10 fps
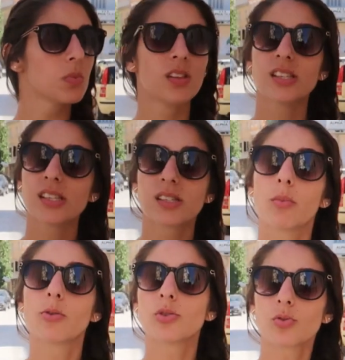This is the
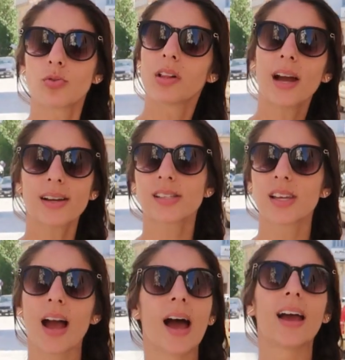most
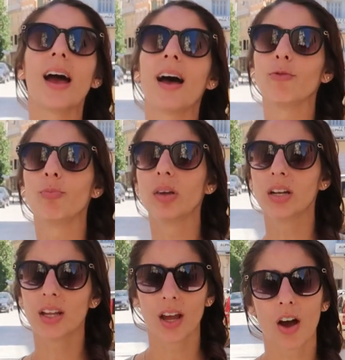relaxing I have
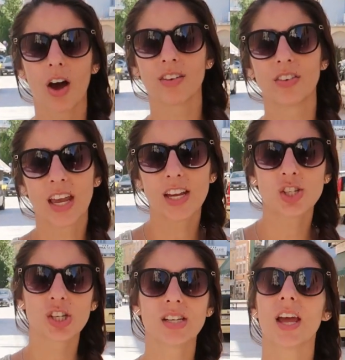been on a
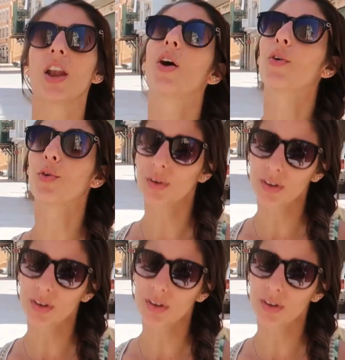vacation in a